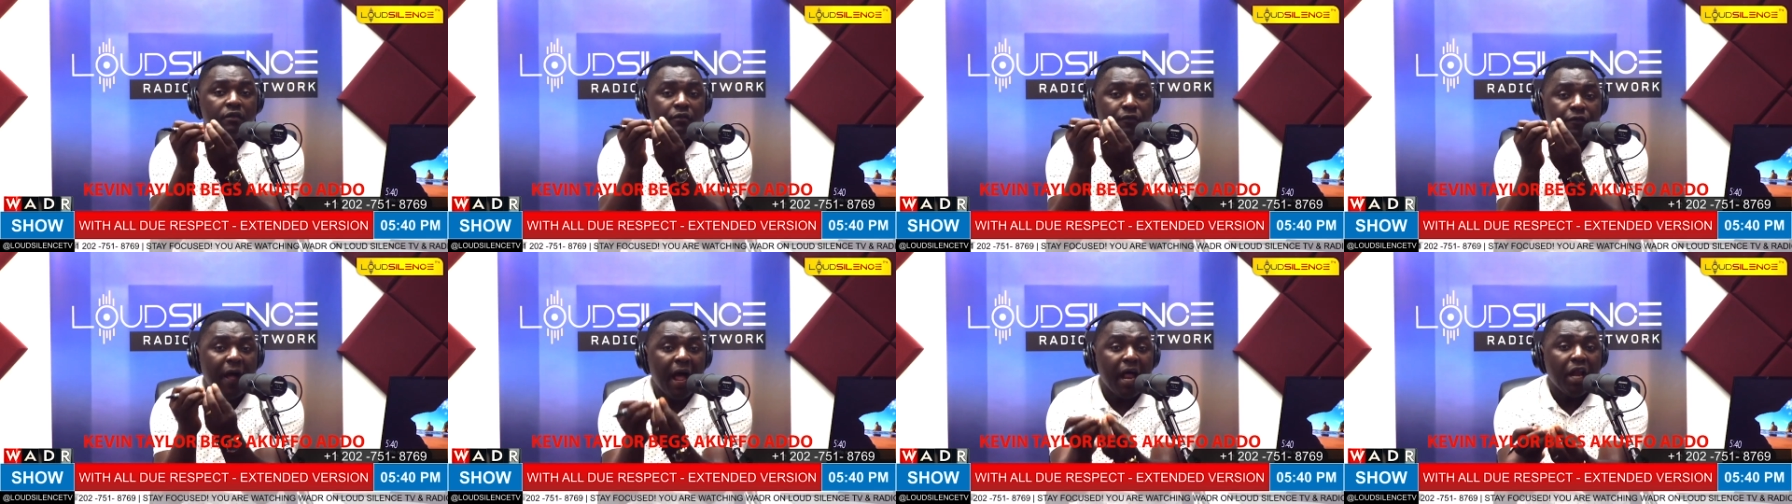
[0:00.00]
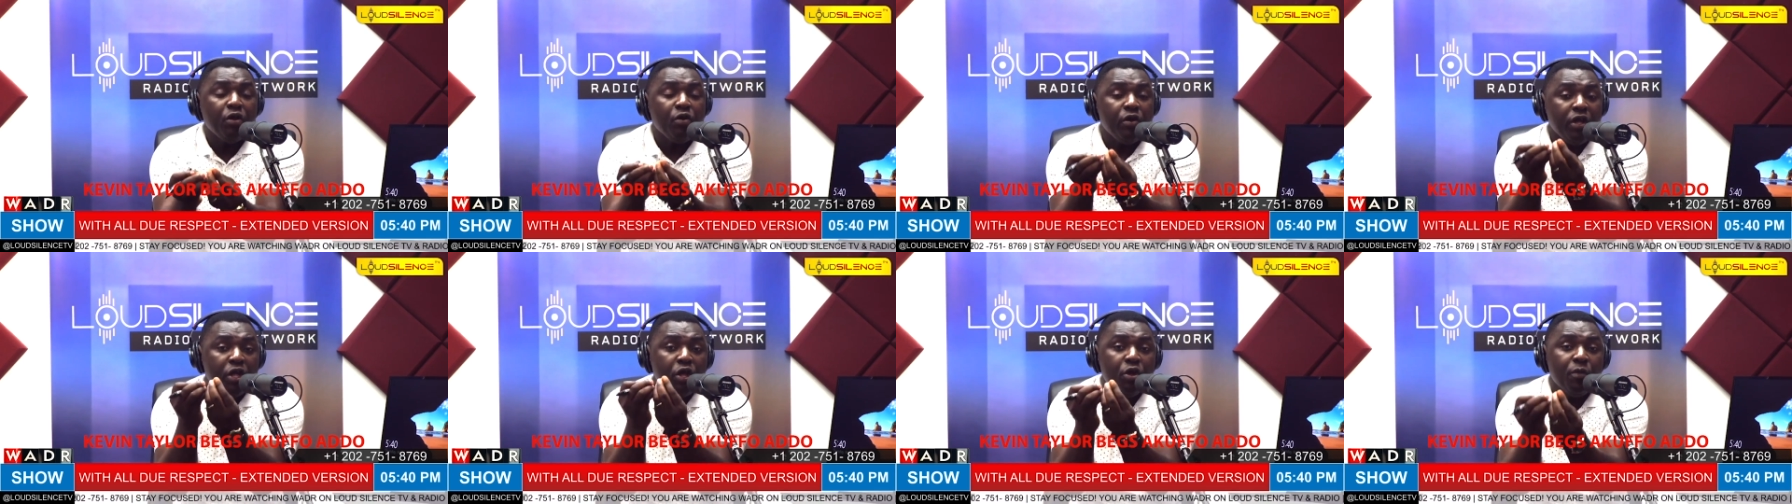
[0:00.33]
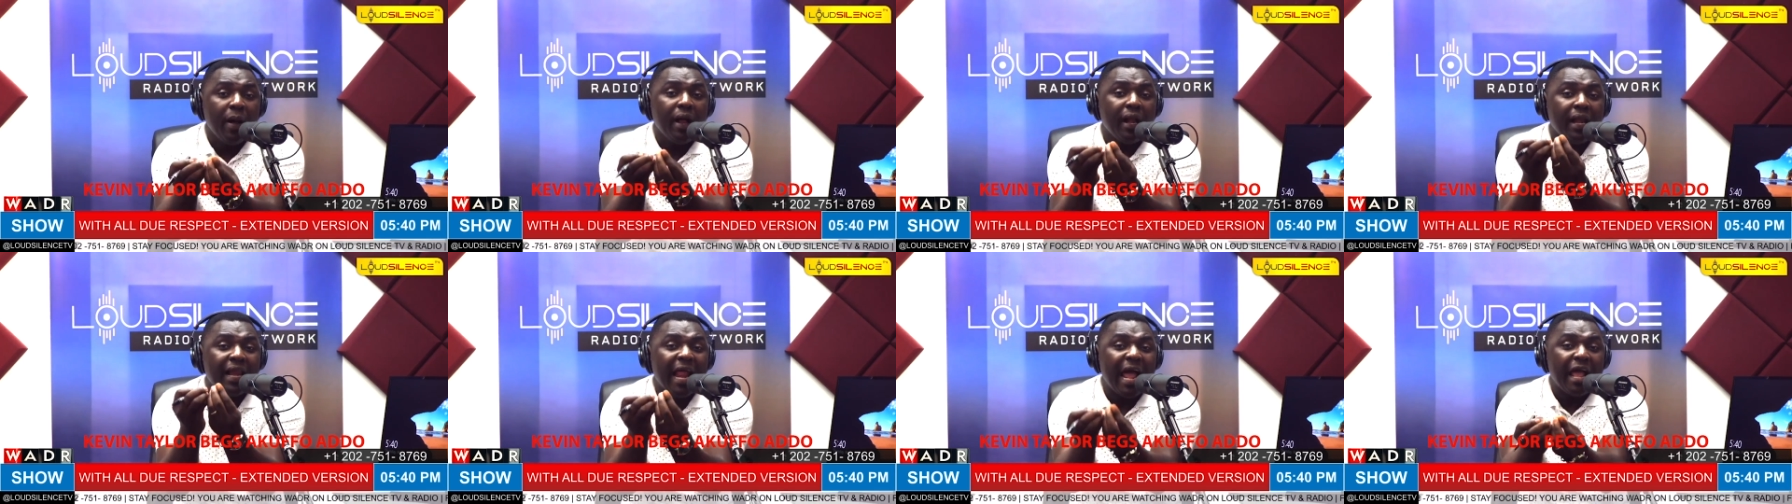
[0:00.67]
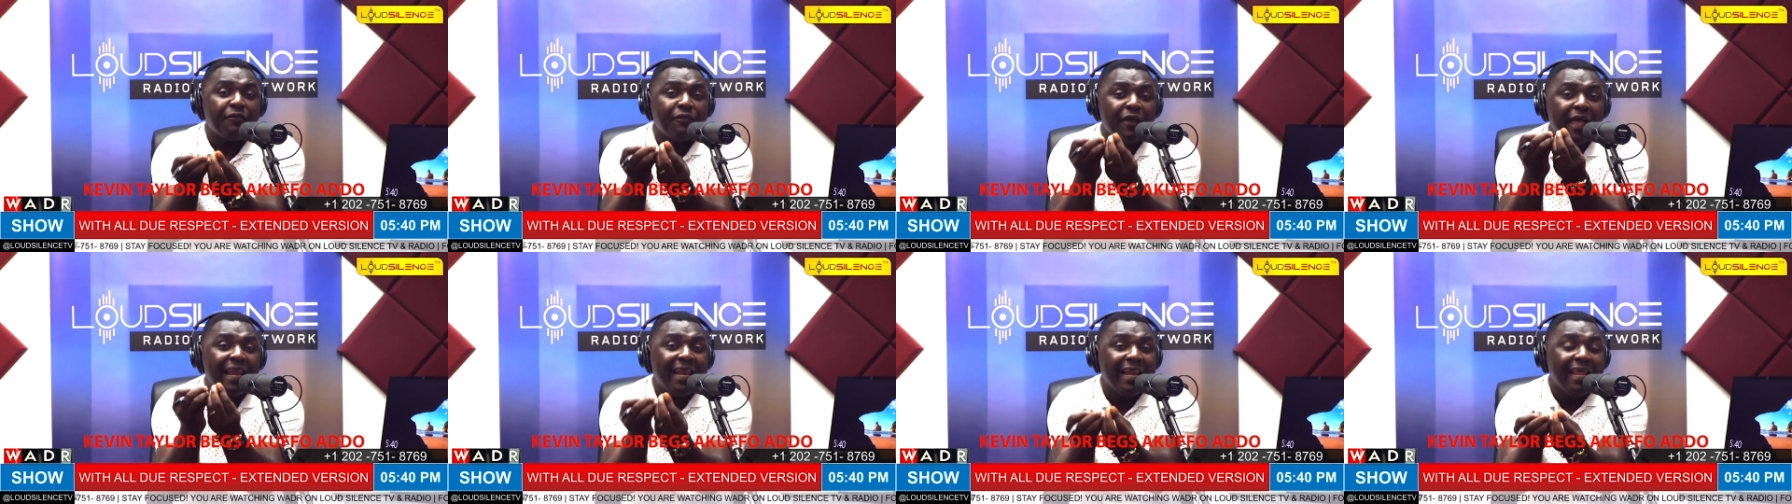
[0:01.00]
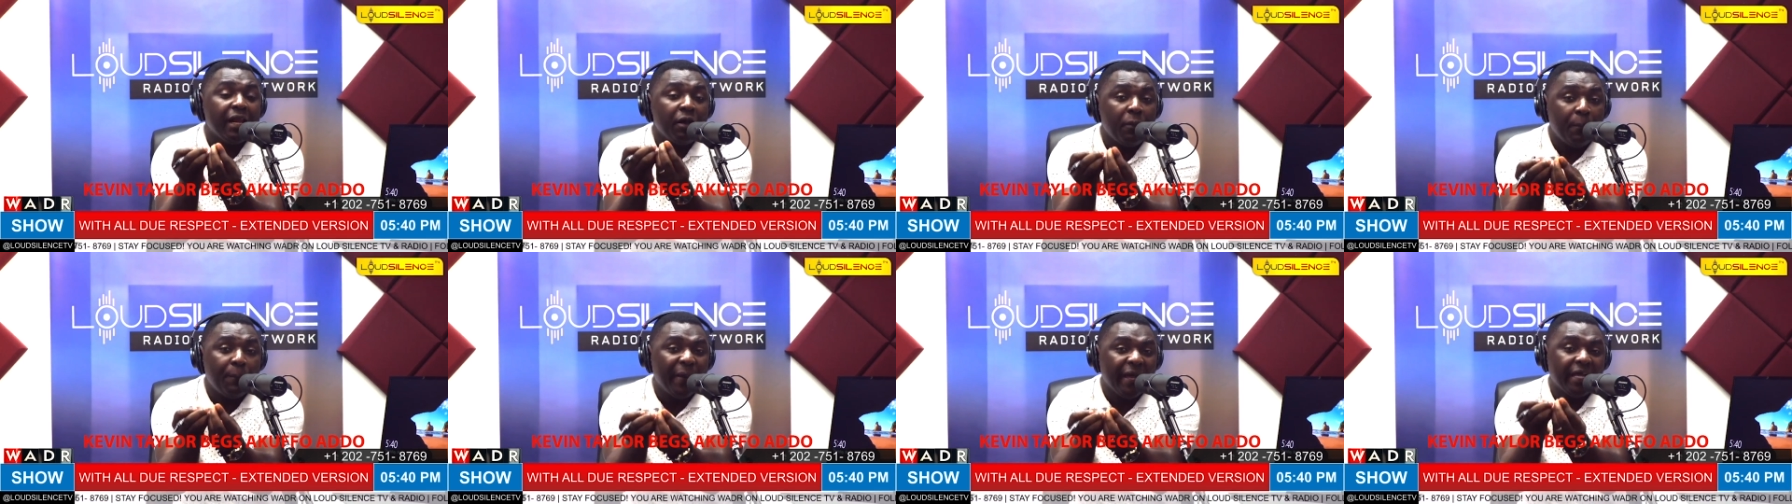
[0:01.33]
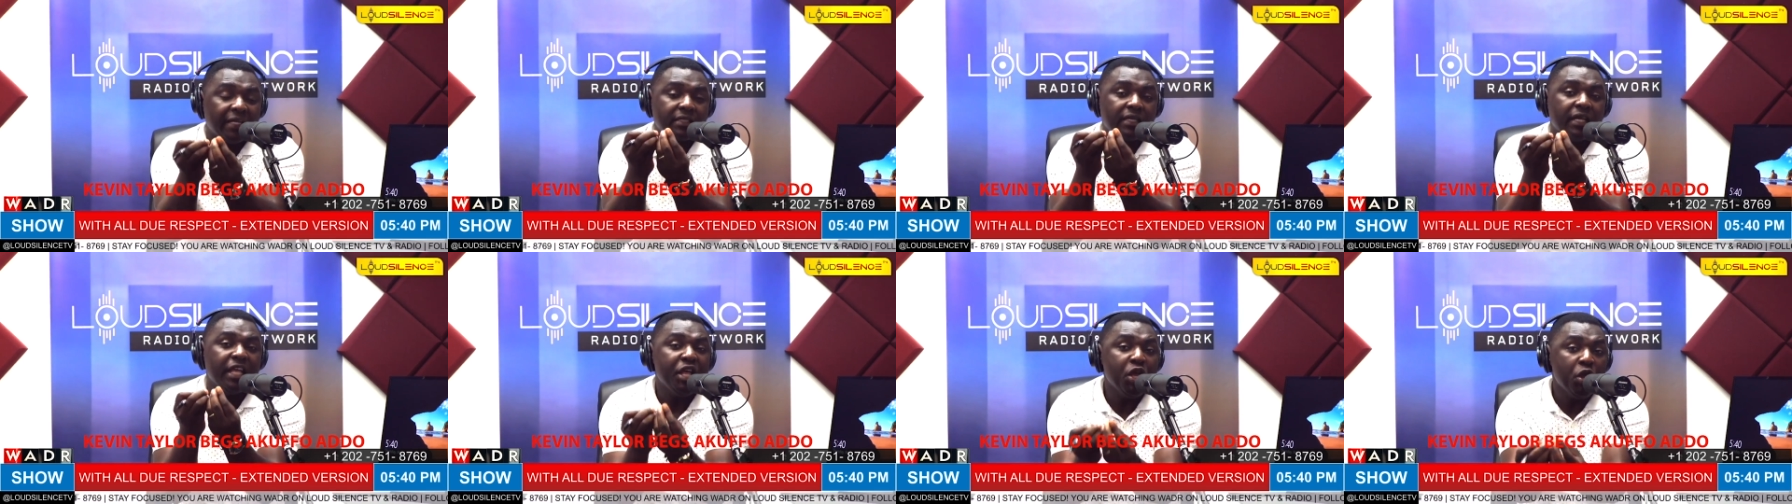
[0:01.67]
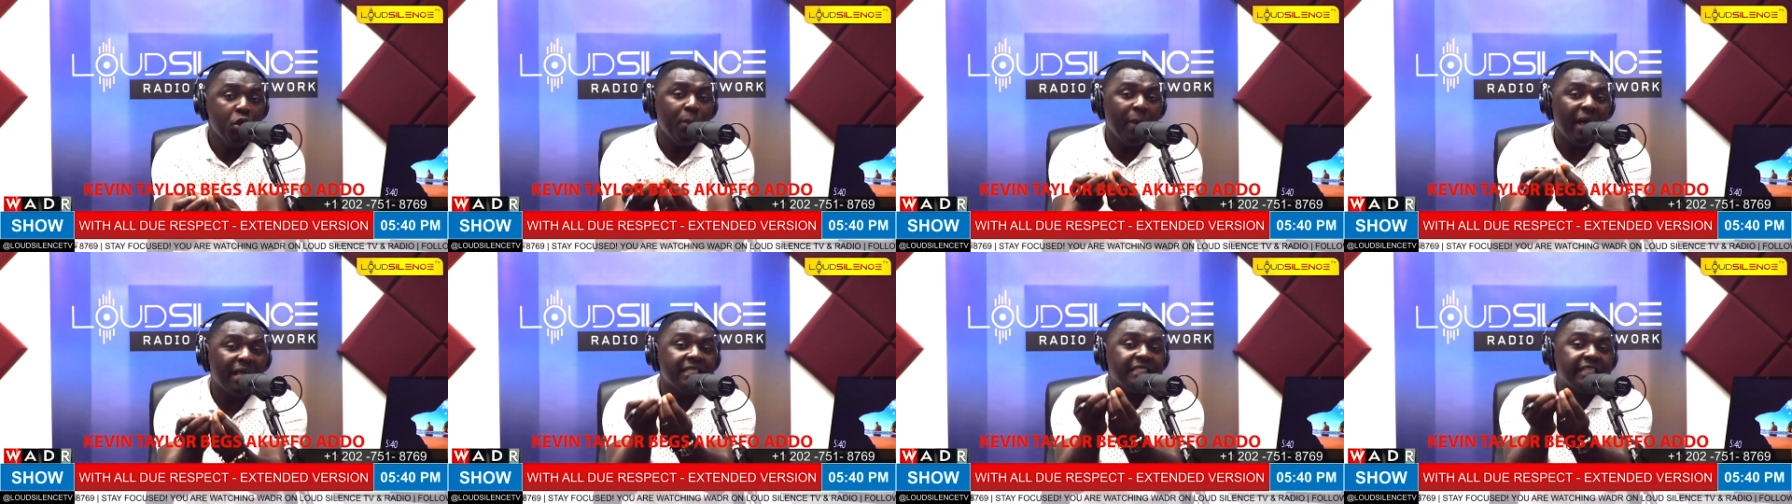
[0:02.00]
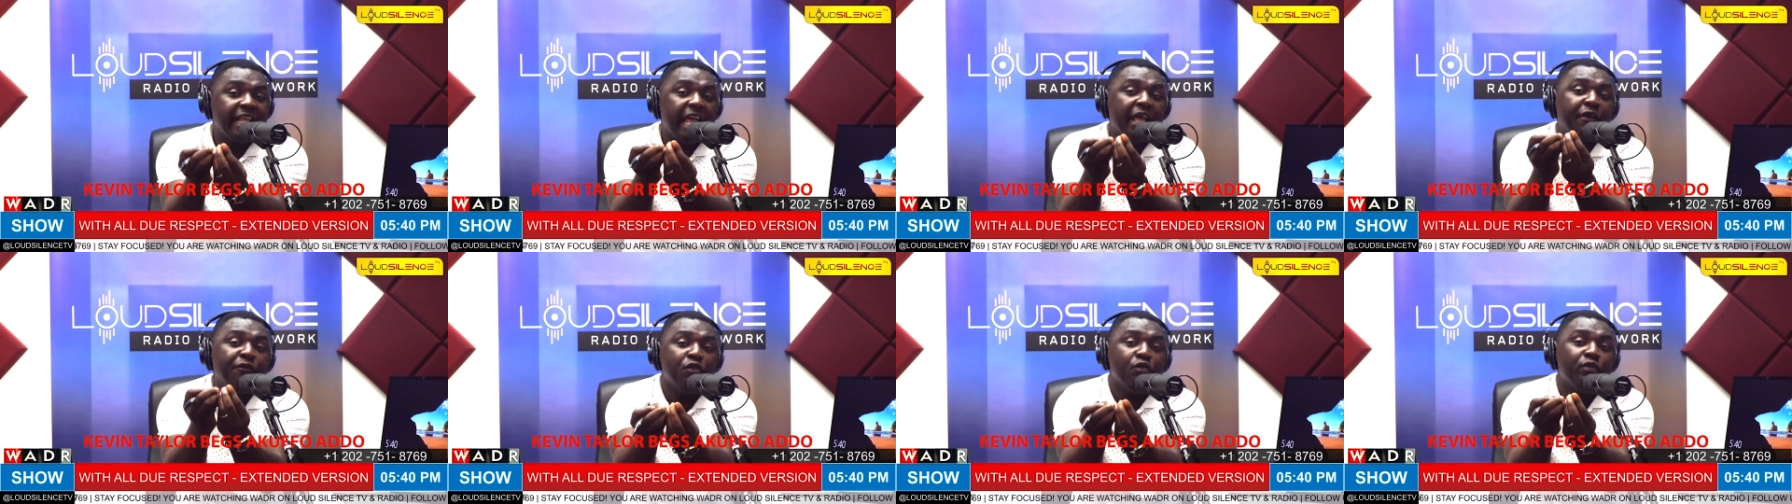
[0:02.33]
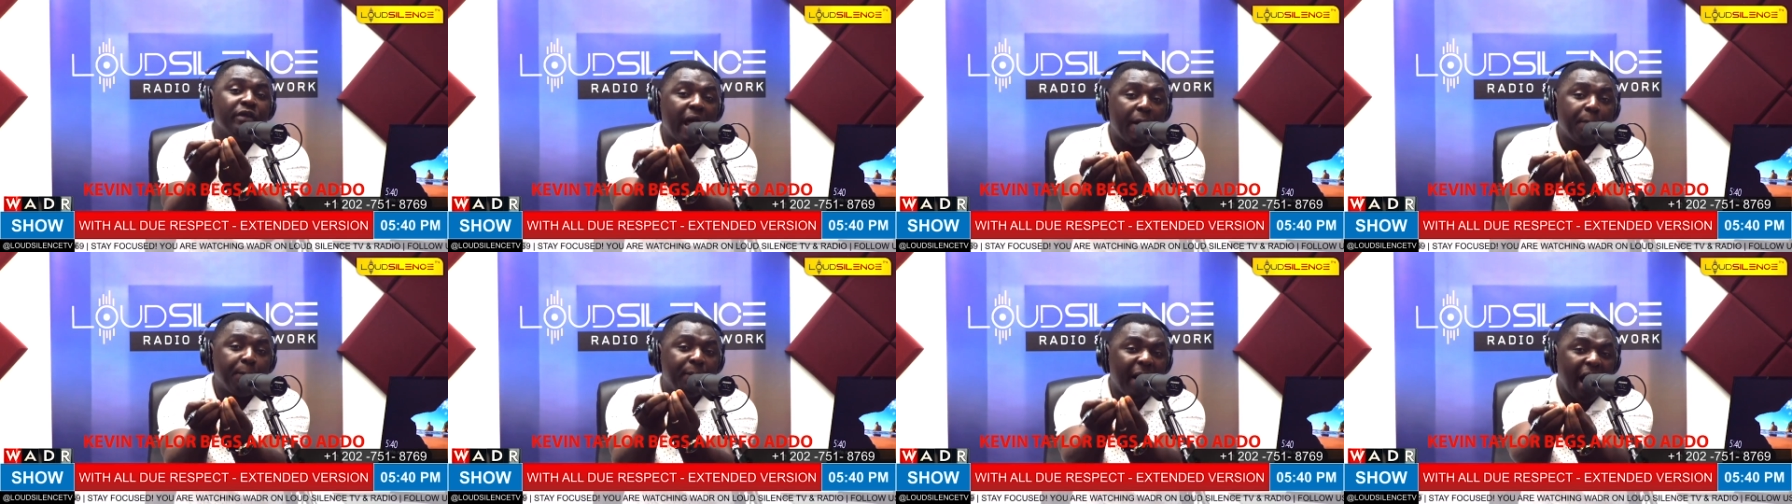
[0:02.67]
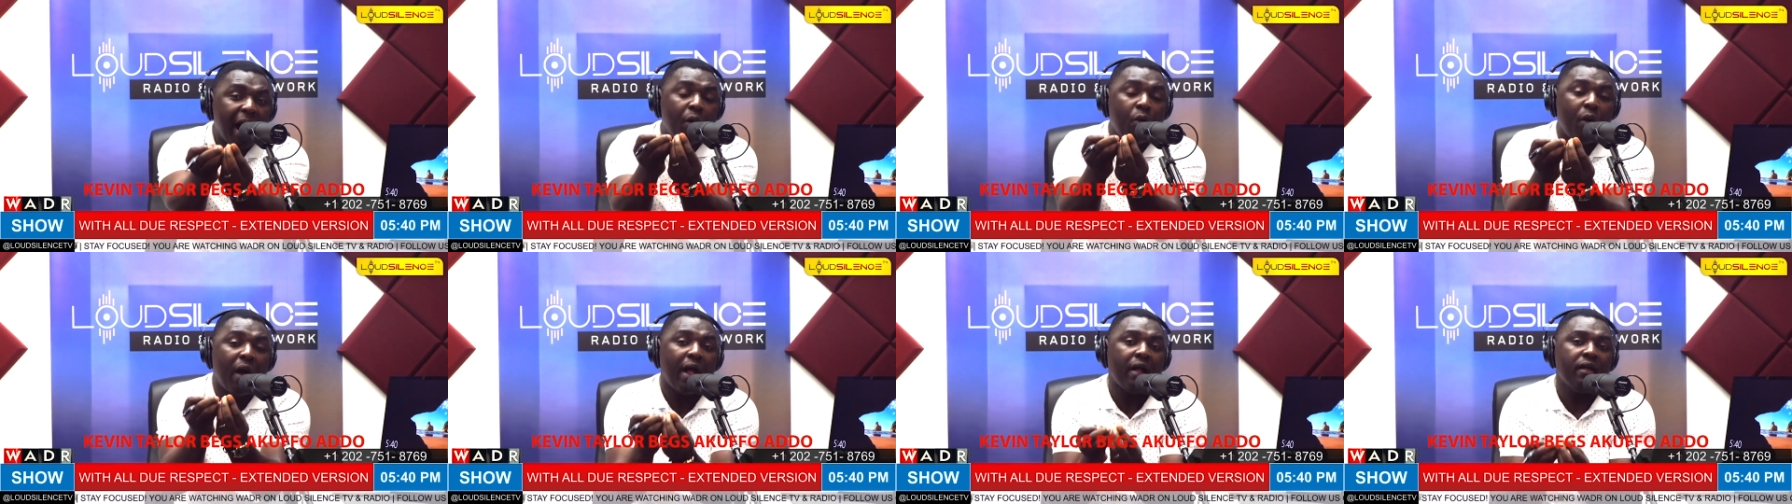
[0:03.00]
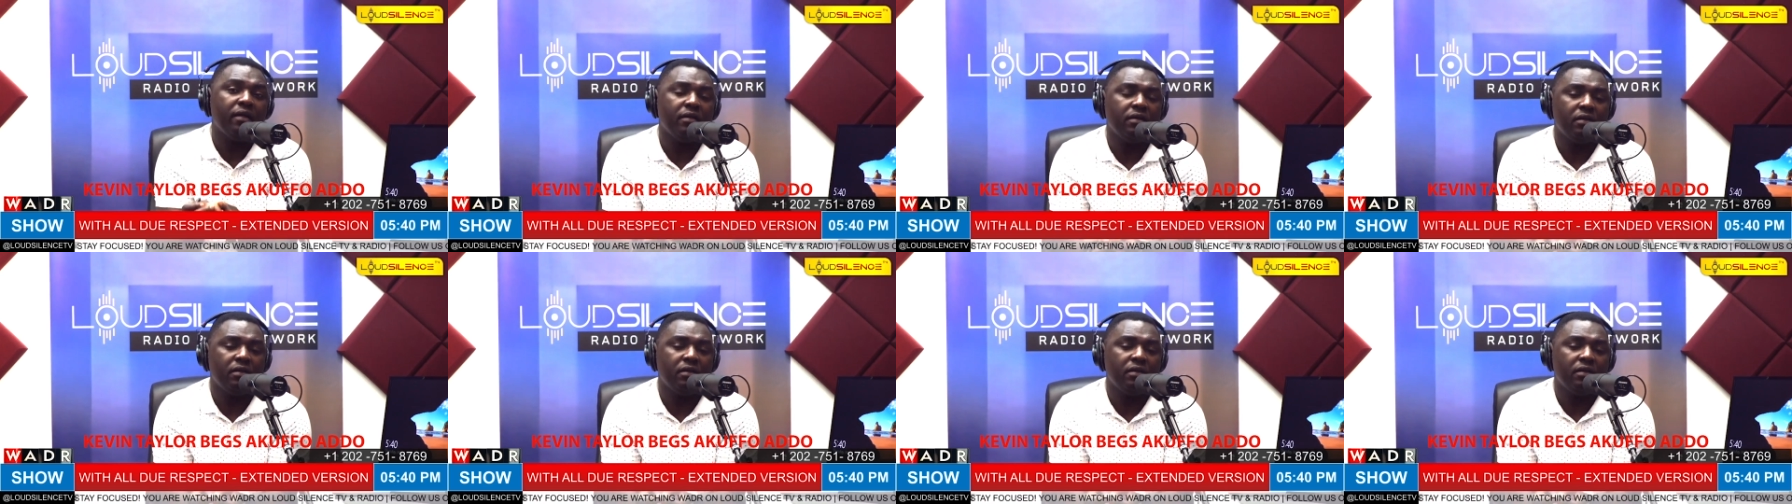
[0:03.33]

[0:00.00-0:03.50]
Value human life a little bit. Humans gave you that power.